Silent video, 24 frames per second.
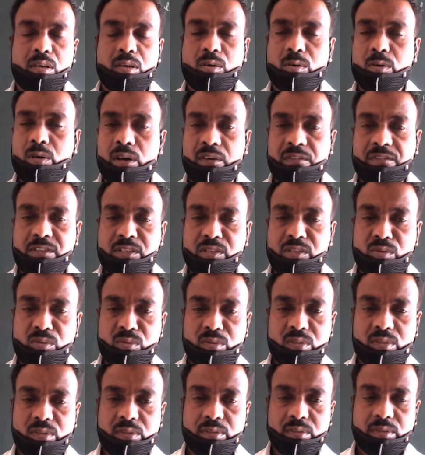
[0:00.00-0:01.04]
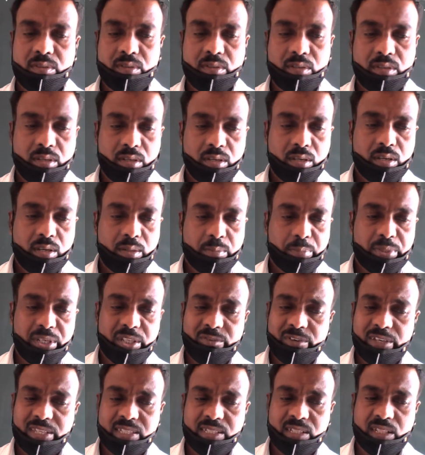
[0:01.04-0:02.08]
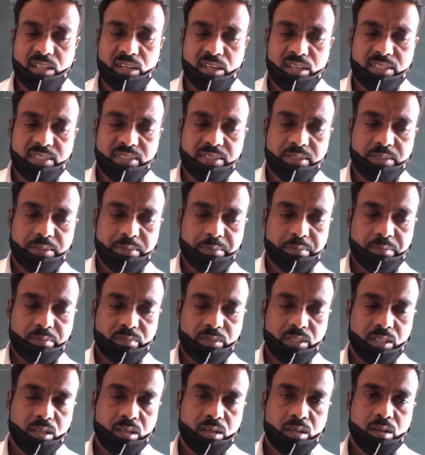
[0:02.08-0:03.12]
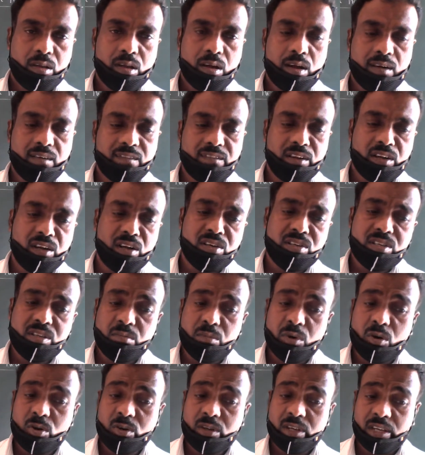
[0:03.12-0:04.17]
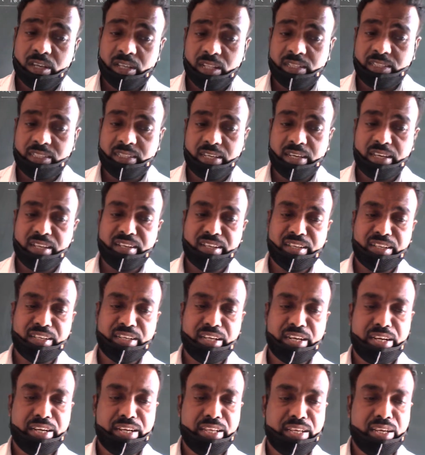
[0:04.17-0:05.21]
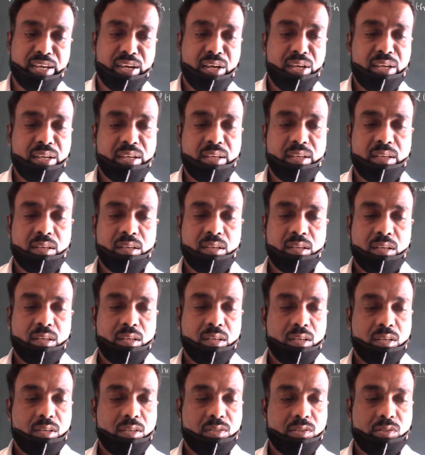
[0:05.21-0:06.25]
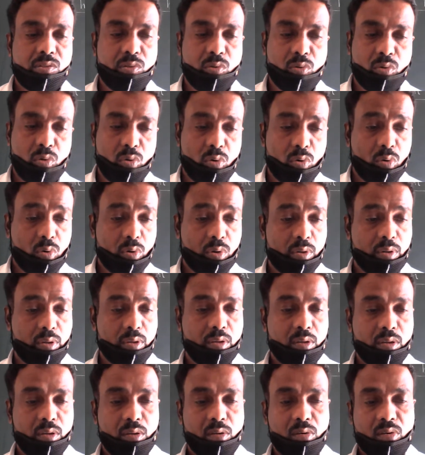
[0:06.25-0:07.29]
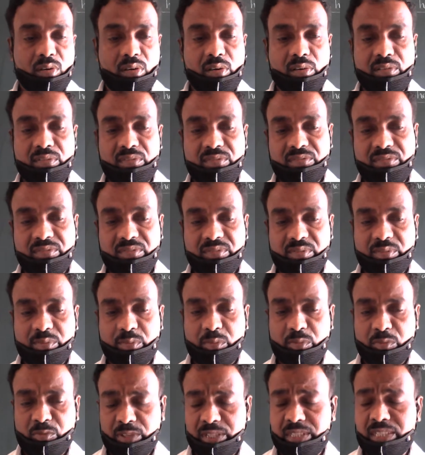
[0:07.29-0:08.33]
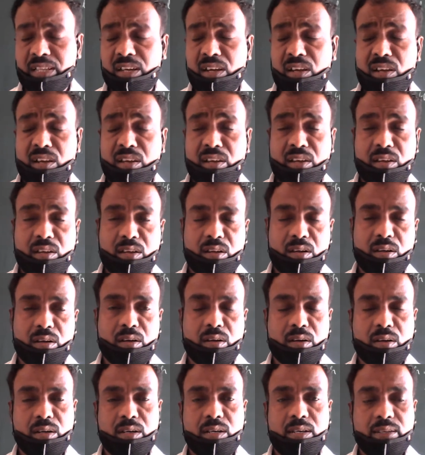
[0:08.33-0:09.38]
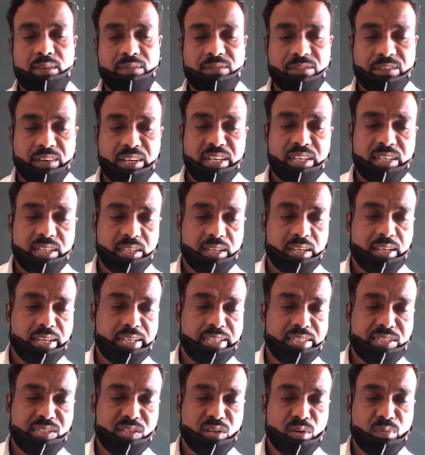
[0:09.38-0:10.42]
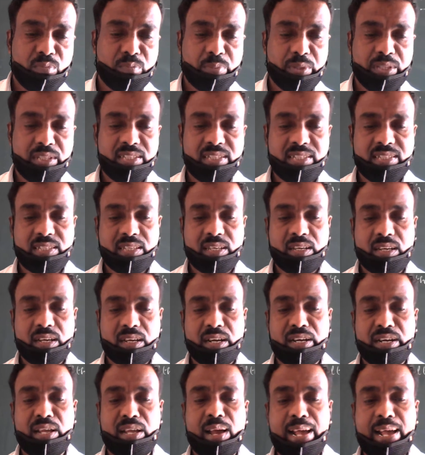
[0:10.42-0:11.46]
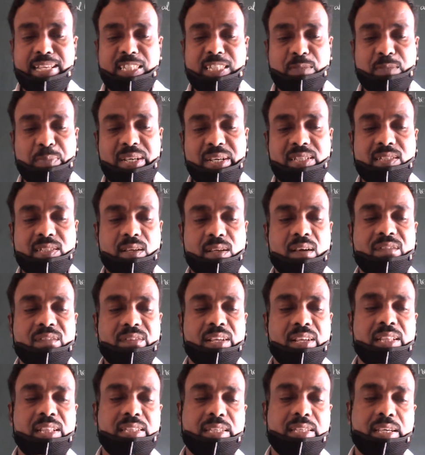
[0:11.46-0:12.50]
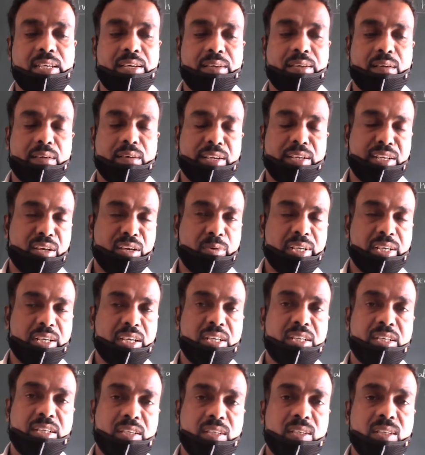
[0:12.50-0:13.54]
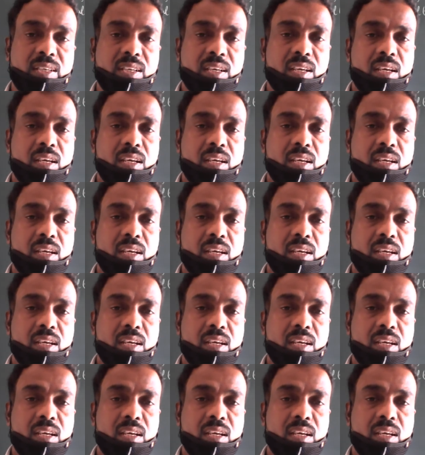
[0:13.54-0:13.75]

Good afternoon. Previous class, we learned about healthcare in India. So, with the different examples and aspects of healthcare in our country,